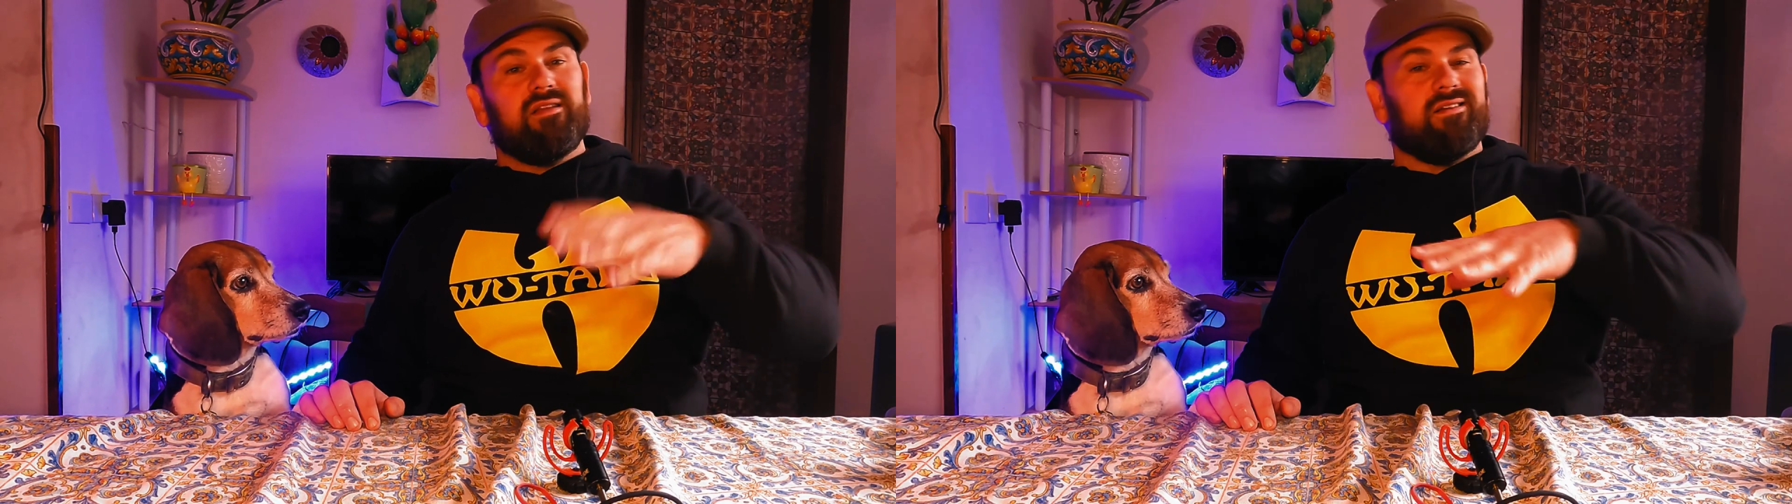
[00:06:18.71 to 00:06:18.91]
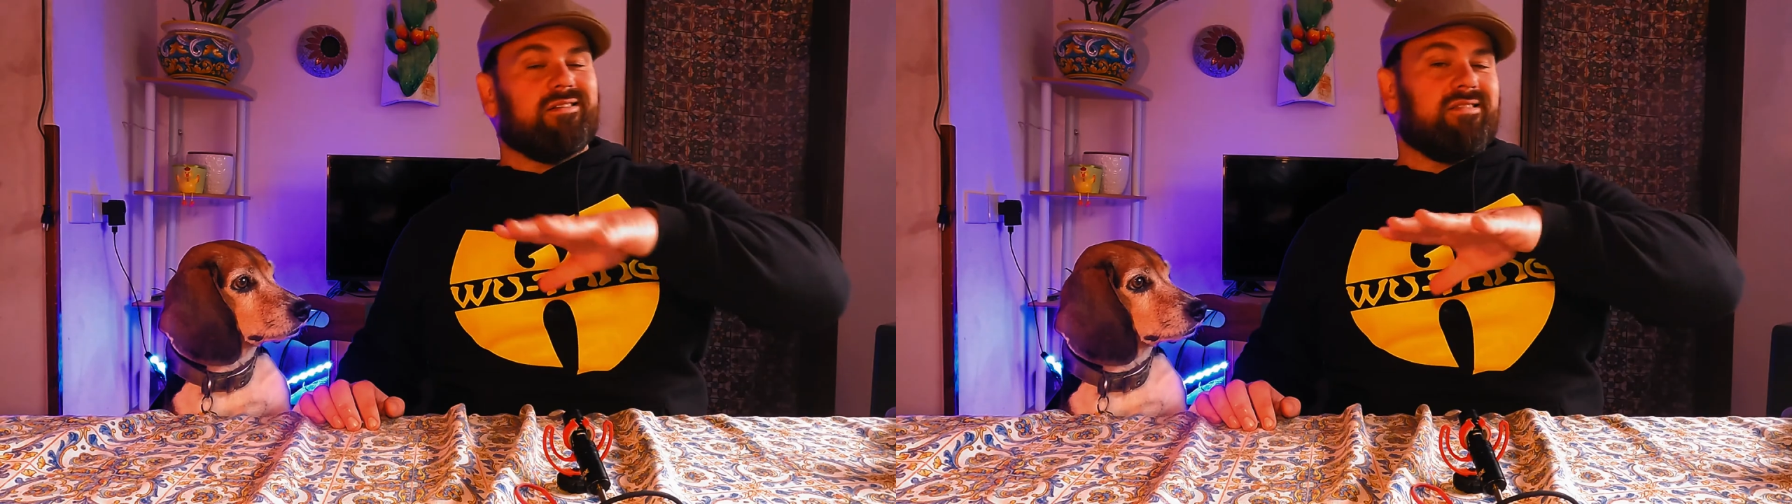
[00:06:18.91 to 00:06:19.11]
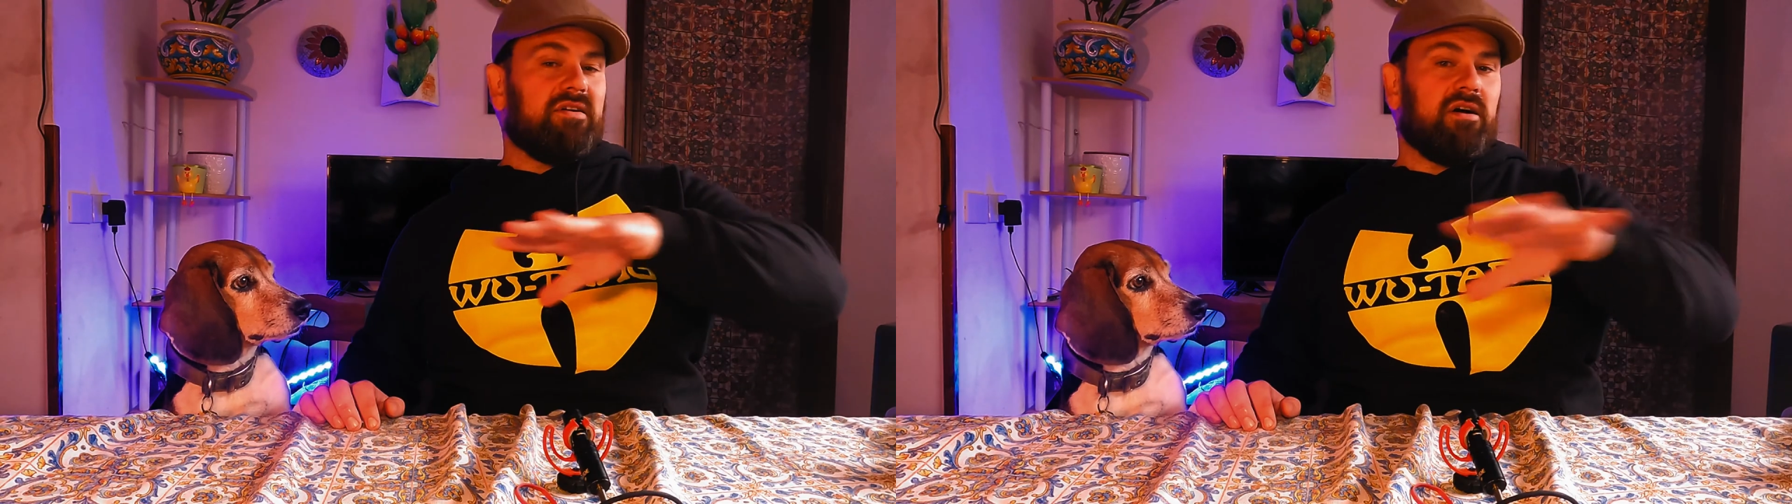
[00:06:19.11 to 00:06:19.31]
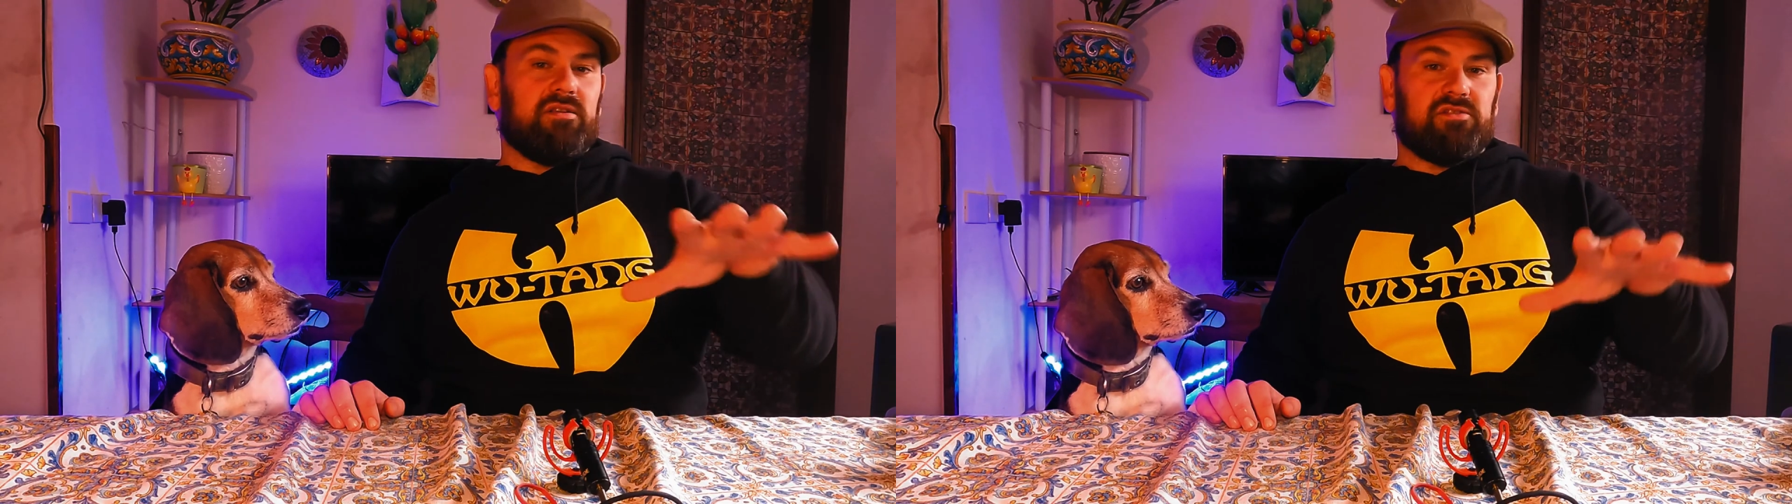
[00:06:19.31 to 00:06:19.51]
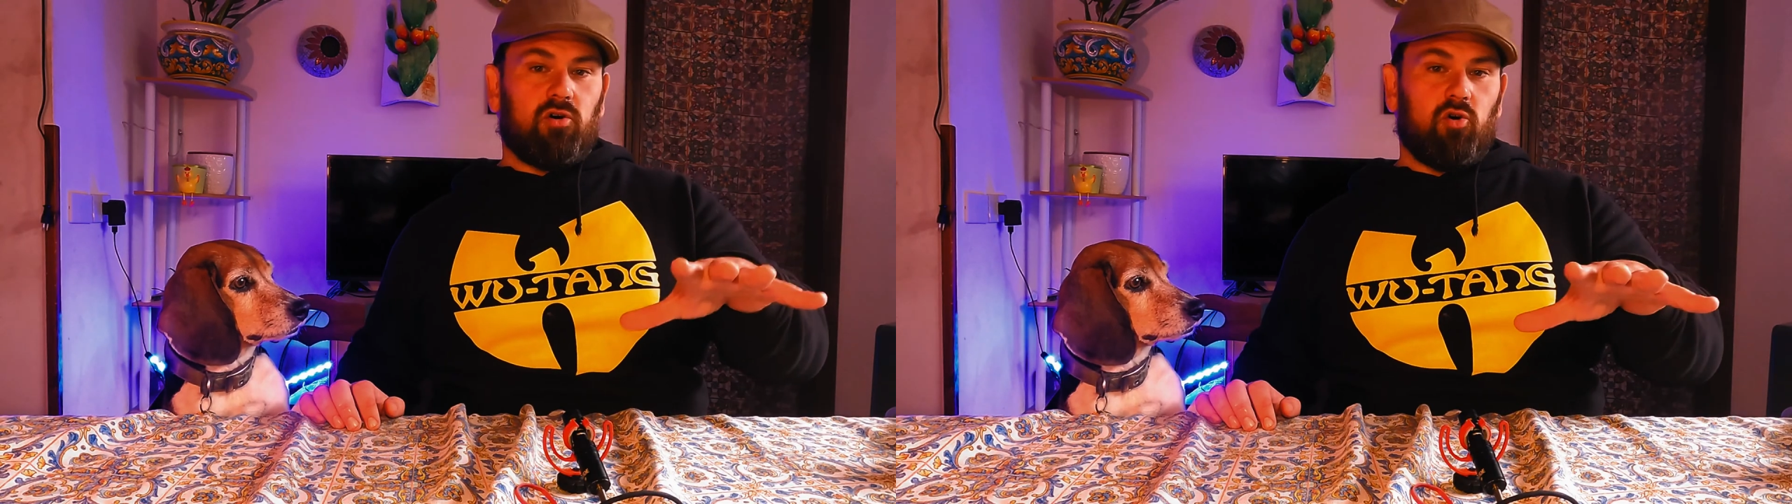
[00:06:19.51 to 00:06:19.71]
There are
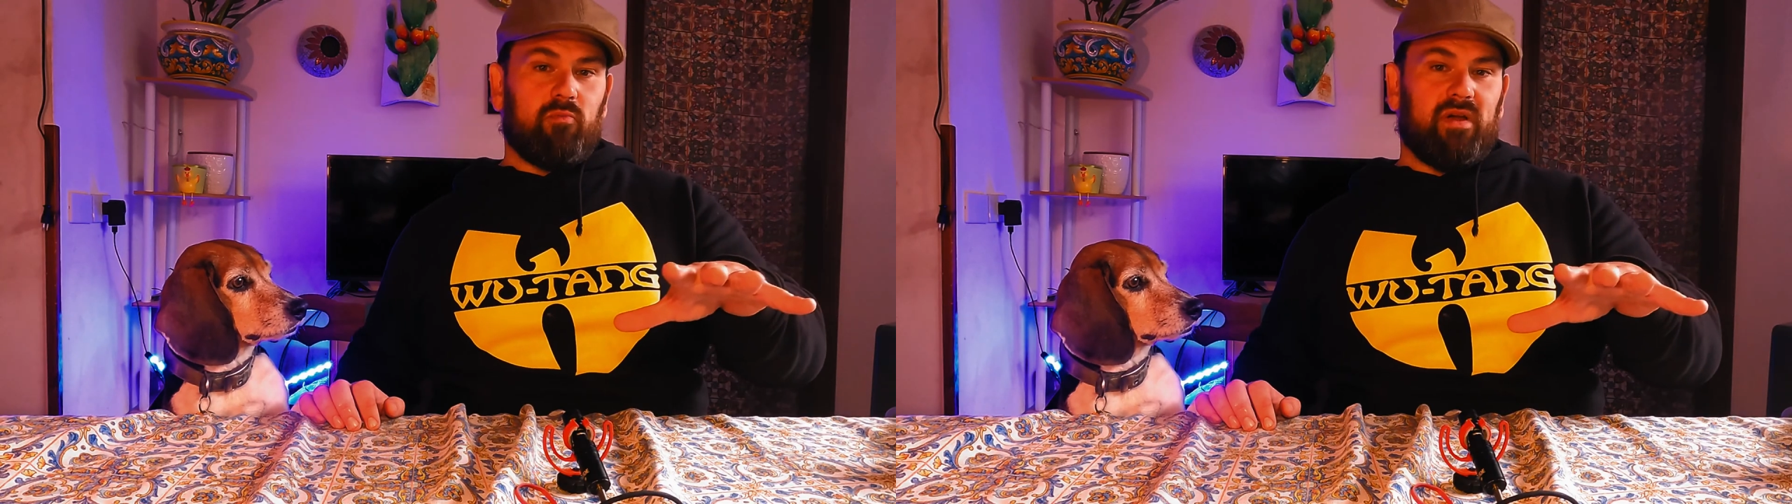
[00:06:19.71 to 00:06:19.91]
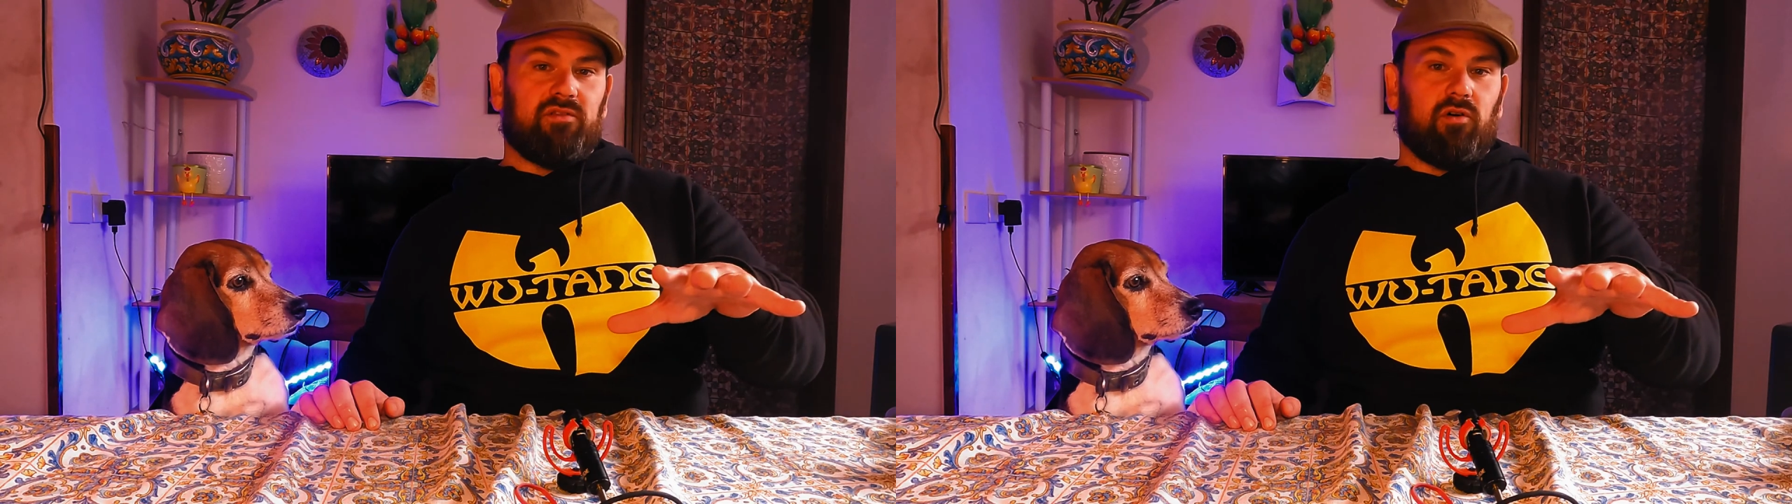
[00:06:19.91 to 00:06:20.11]
tons of homemade